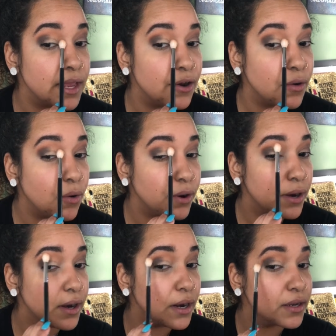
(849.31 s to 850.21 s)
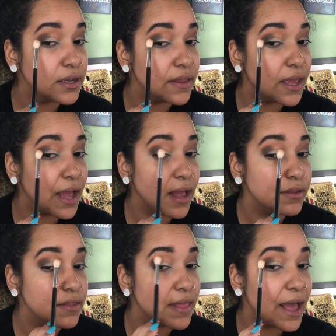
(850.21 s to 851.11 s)
inner corner to
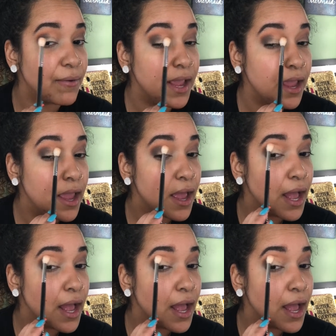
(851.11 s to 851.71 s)
that way.